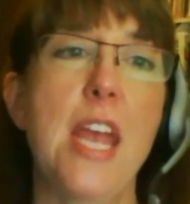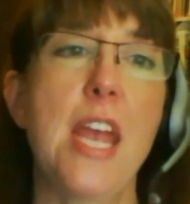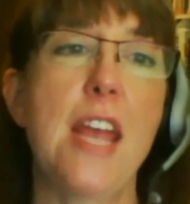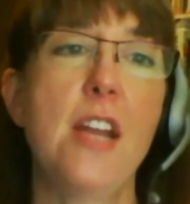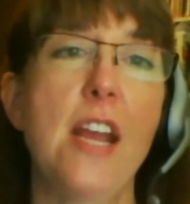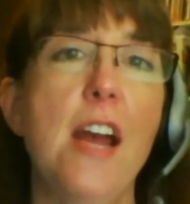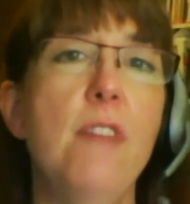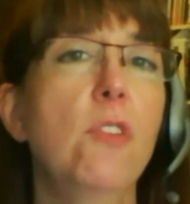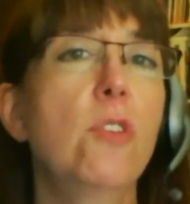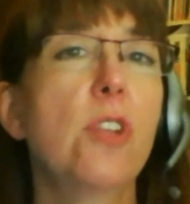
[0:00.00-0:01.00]
And I've
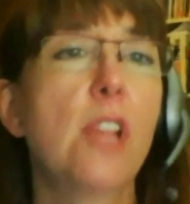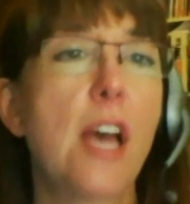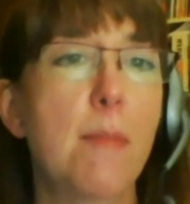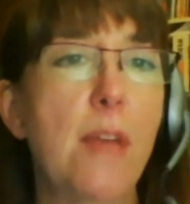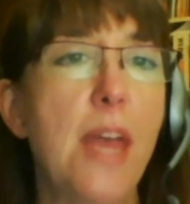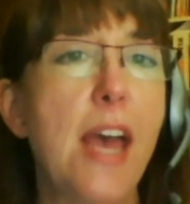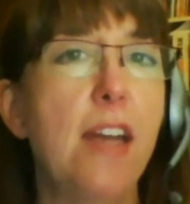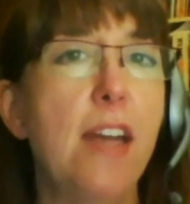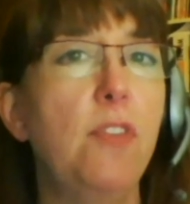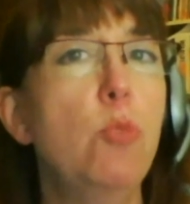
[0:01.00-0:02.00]
learned a lot about that.
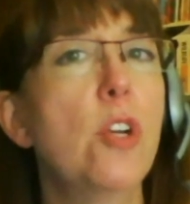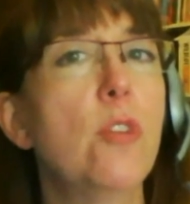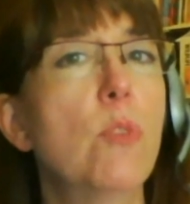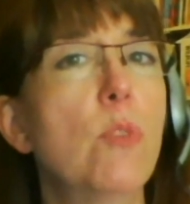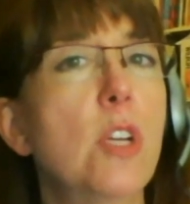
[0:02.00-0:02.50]
If you put really